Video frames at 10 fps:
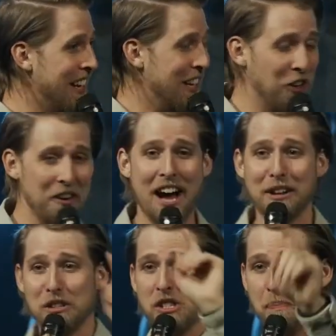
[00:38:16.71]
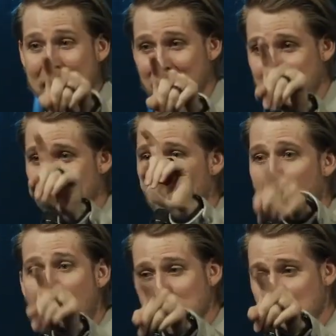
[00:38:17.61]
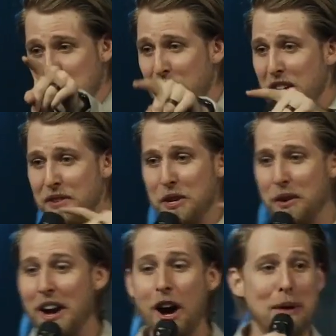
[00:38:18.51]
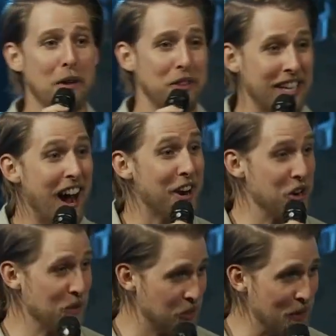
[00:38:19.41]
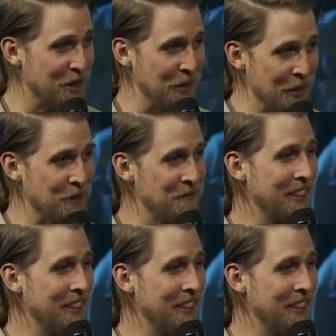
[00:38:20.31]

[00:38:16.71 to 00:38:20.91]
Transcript: Learn how to speak to the walls in front of you about the God who is with you.